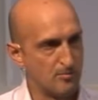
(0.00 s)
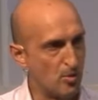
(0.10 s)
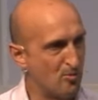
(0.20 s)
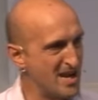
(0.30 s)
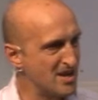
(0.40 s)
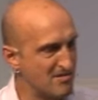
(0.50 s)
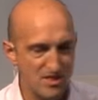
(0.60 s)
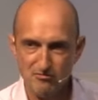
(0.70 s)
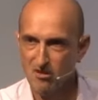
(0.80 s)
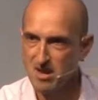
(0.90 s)
but when you're in
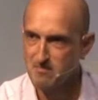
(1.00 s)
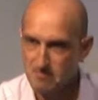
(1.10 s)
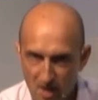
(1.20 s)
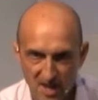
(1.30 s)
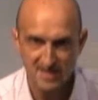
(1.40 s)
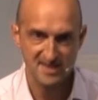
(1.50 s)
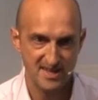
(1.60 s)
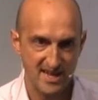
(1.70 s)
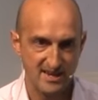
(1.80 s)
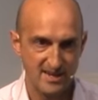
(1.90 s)
the right
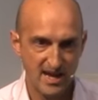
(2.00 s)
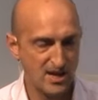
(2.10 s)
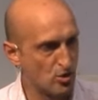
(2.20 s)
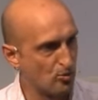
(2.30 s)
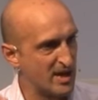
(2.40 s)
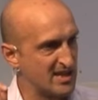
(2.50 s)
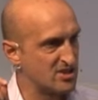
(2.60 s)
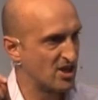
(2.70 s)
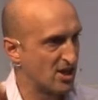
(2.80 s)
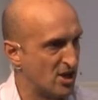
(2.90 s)
mindset and you're willing
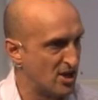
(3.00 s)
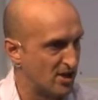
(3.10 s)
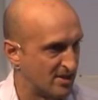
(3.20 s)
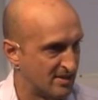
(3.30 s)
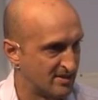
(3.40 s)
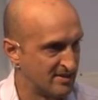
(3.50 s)
to learn,